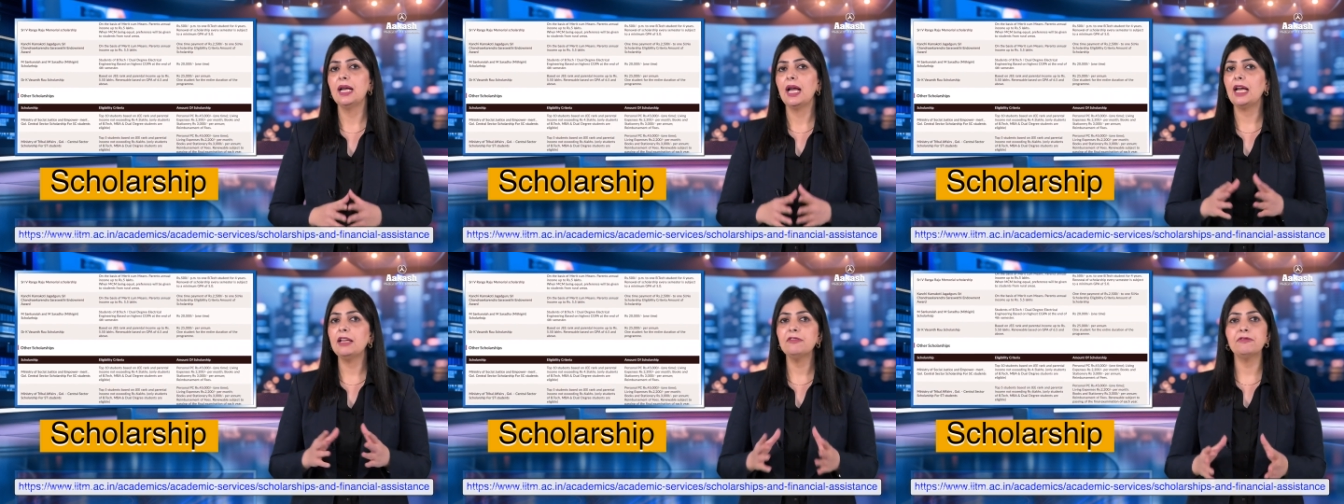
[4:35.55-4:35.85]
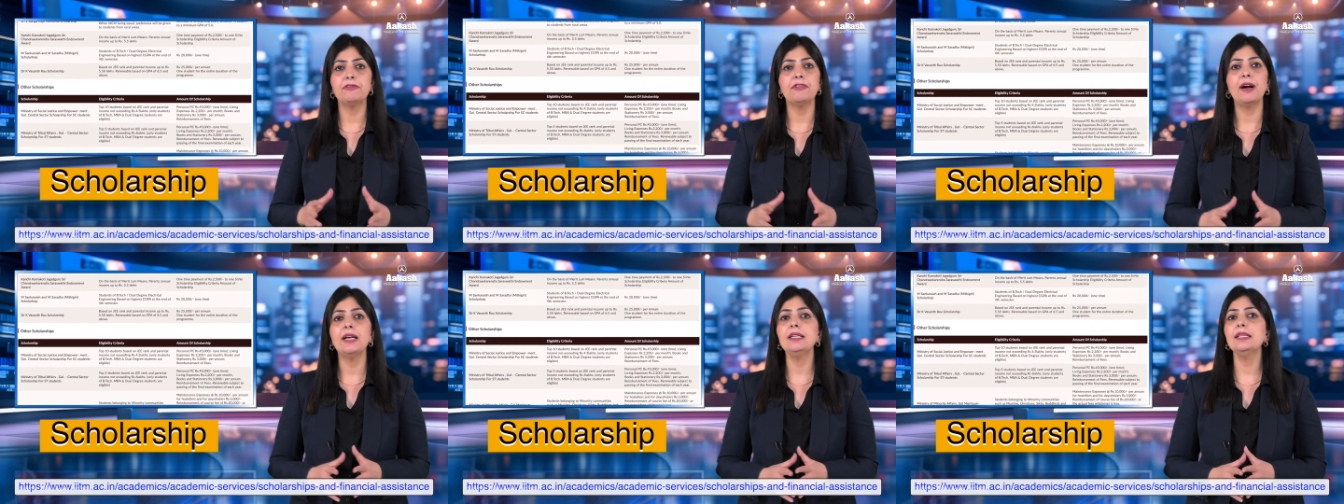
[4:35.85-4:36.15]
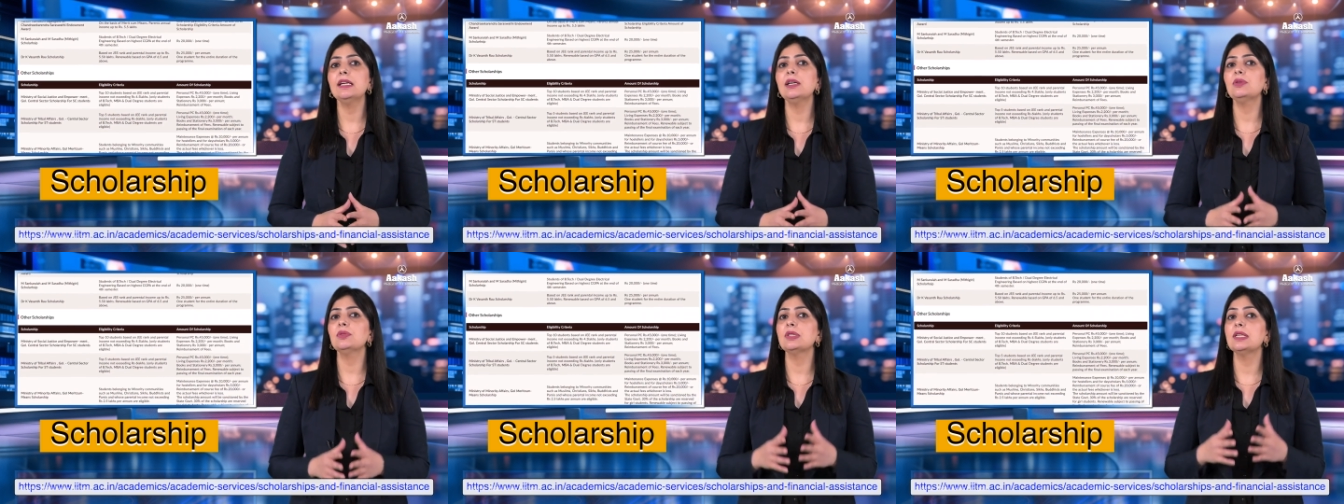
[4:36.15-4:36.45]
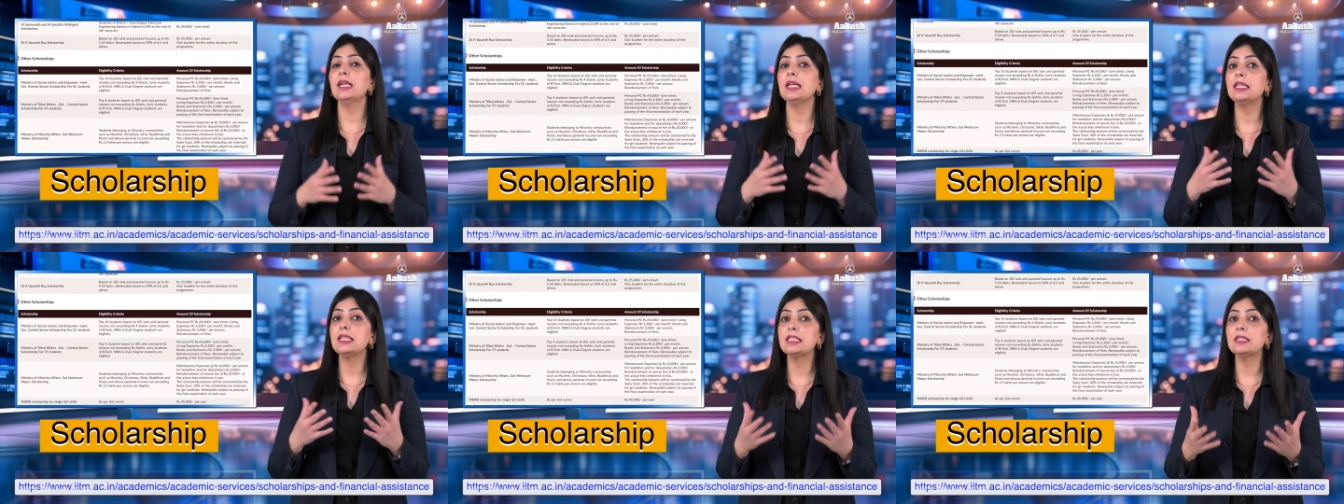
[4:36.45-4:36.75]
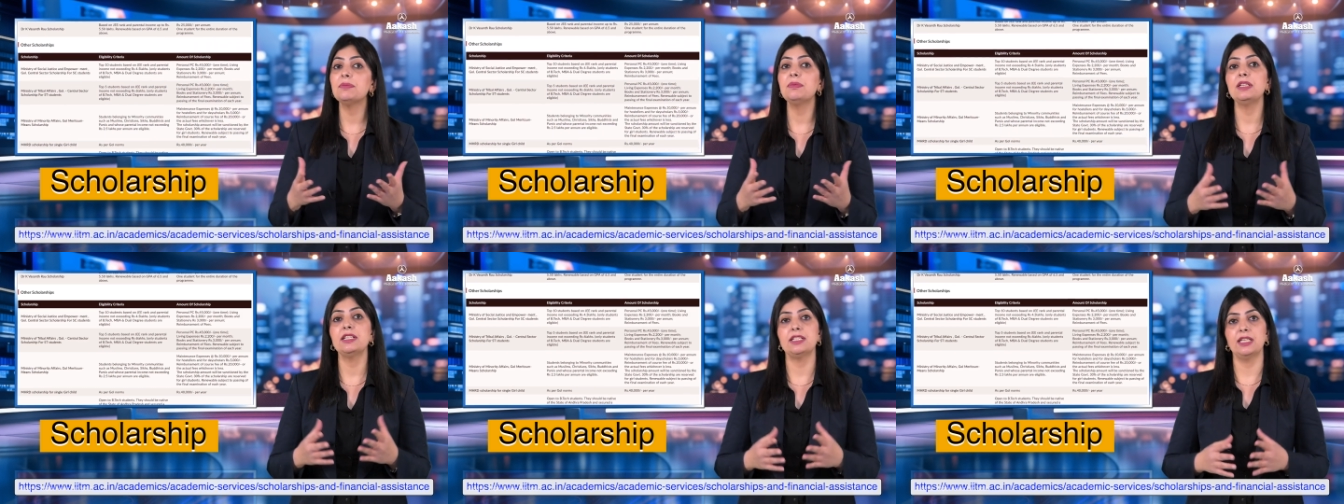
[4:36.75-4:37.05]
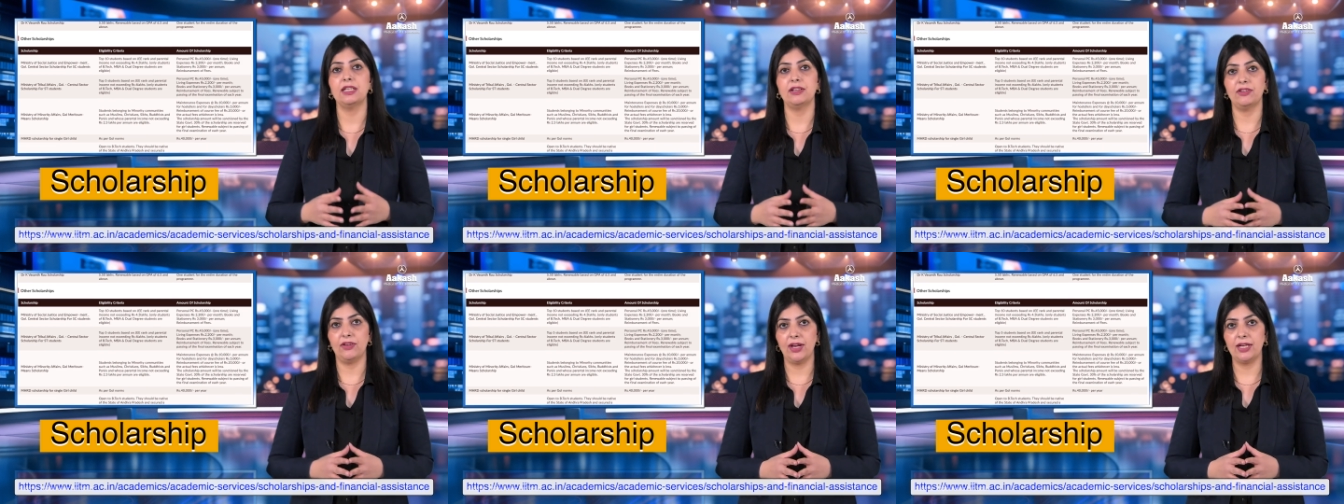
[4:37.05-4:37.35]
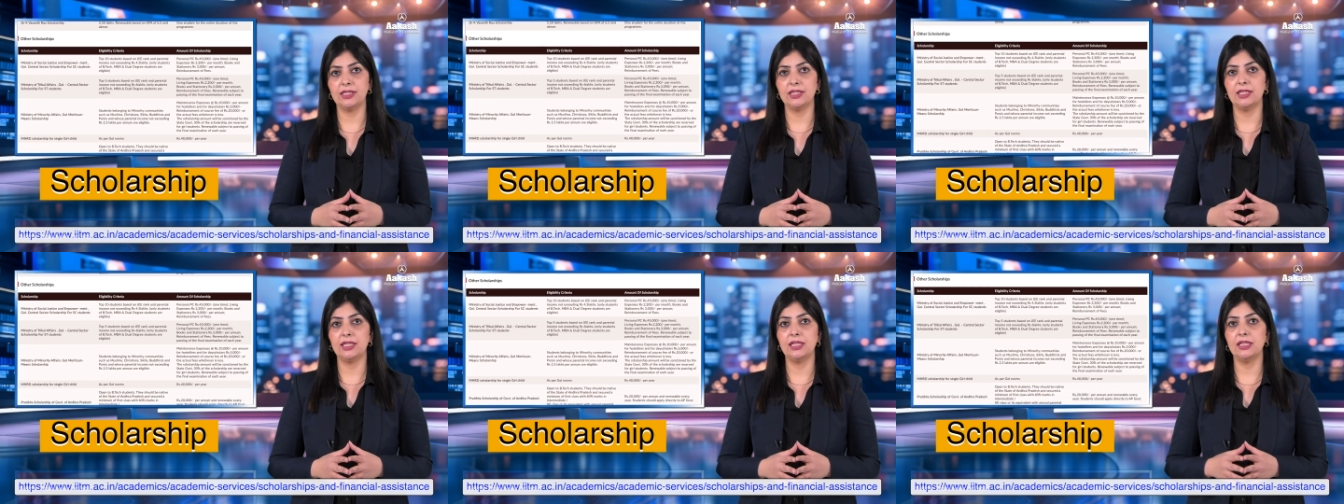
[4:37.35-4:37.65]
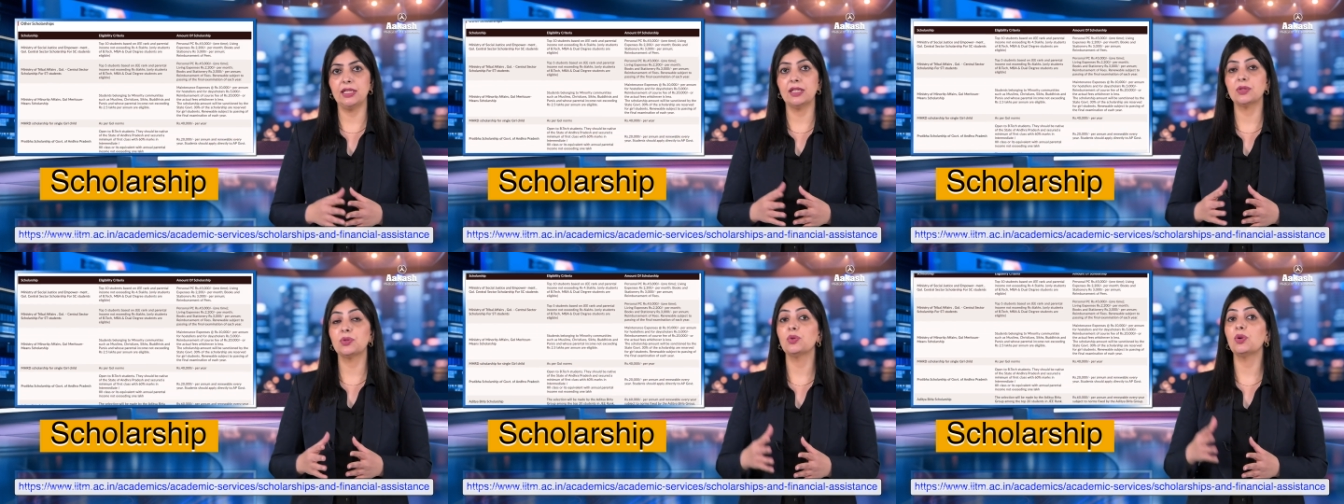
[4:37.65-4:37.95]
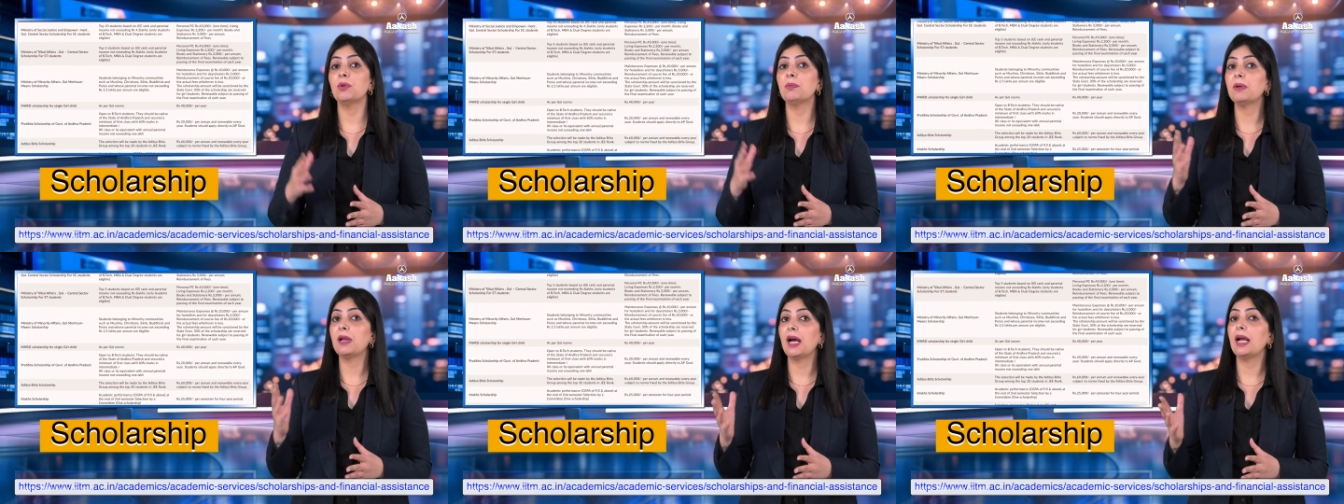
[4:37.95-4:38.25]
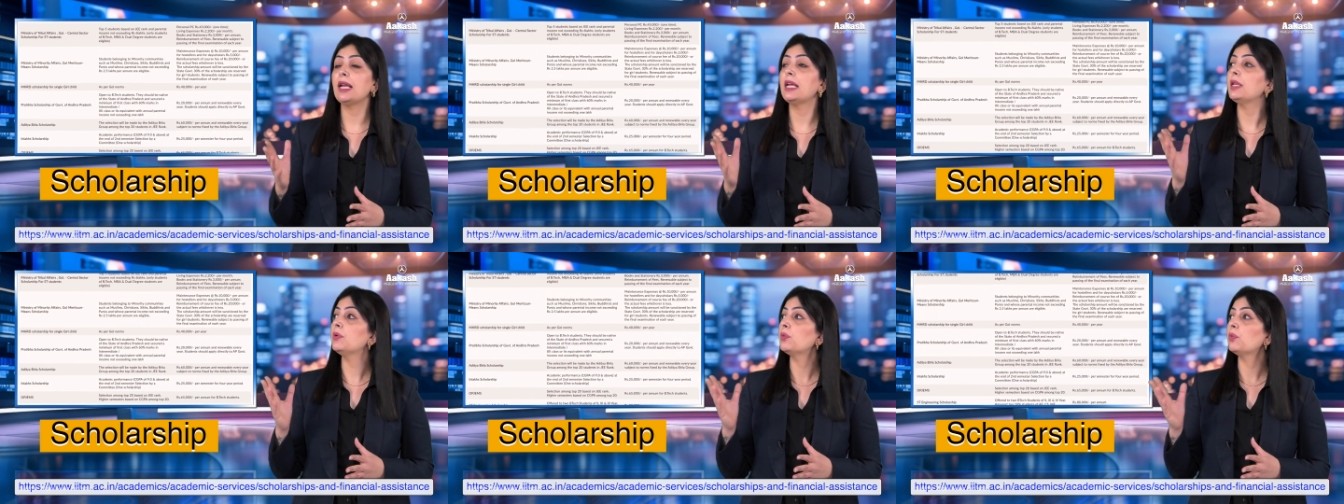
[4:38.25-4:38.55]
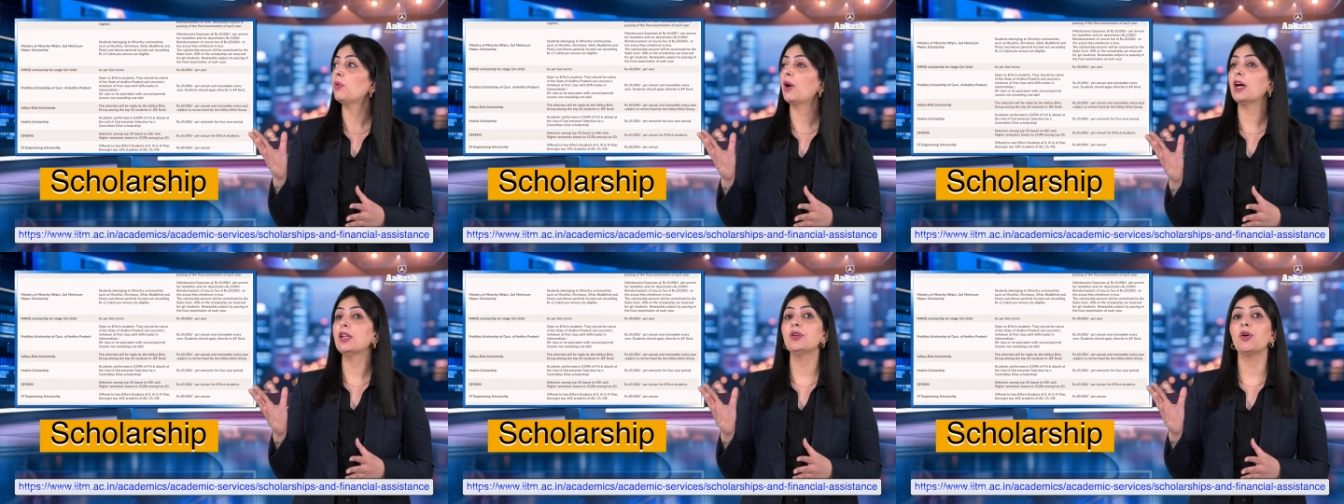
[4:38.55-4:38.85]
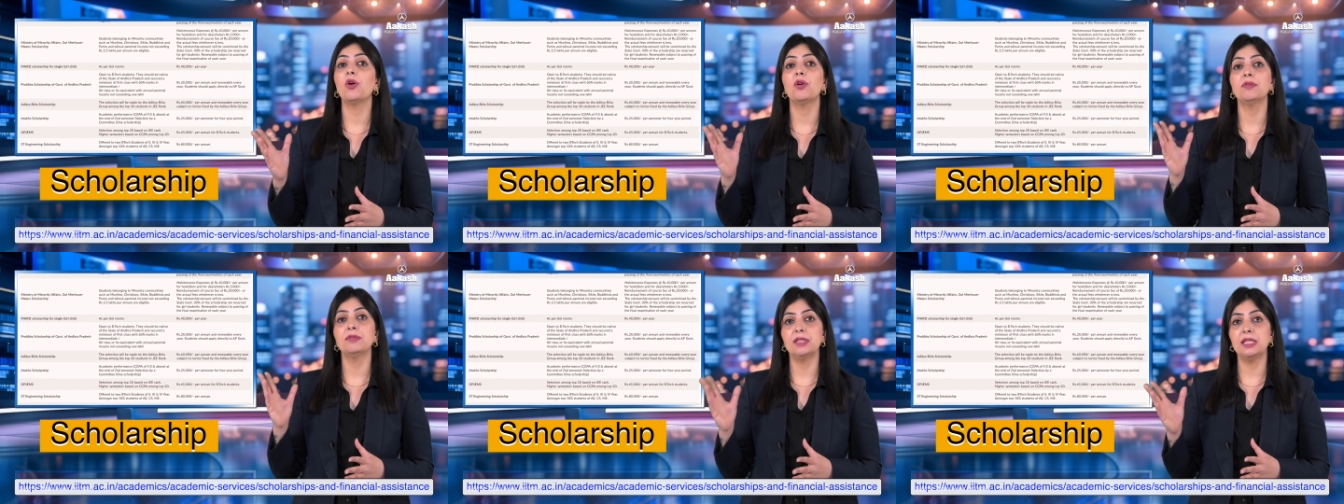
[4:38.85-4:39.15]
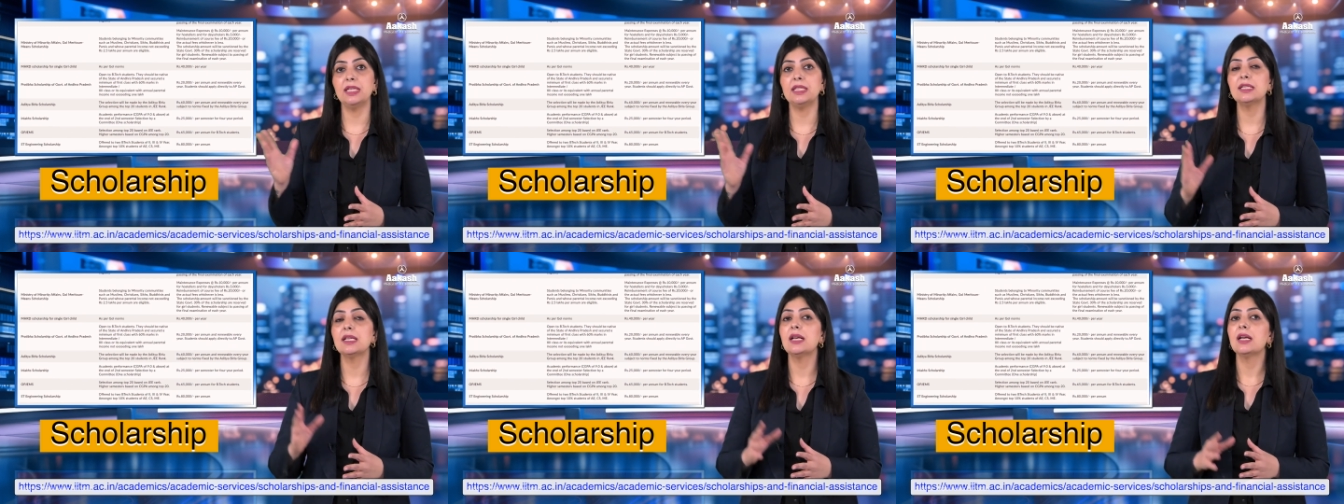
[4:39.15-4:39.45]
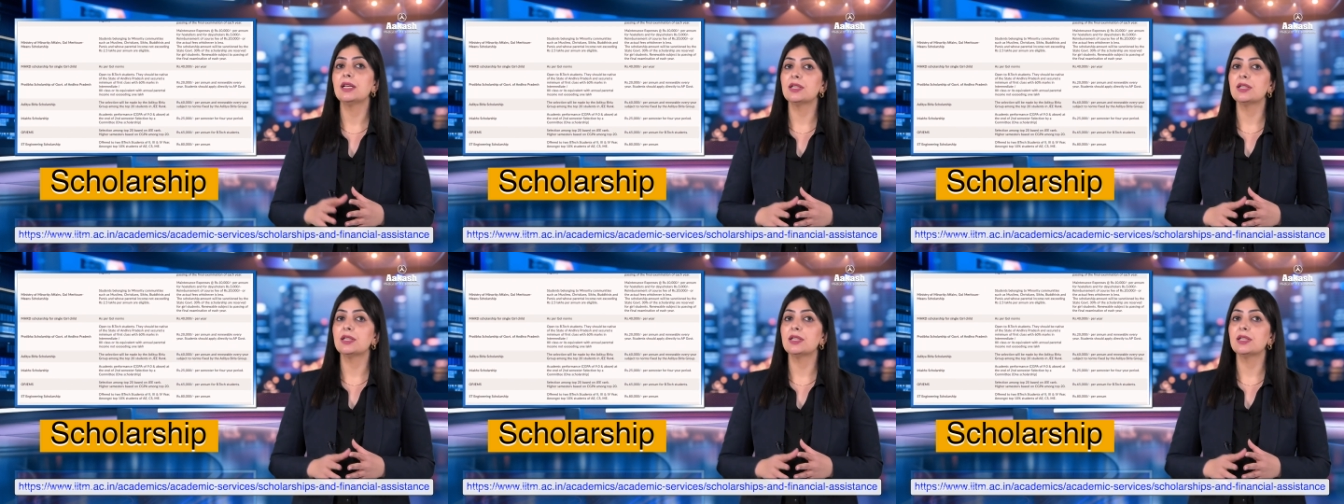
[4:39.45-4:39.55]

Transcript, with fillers: and find out the eligibility criteria to apply in one of these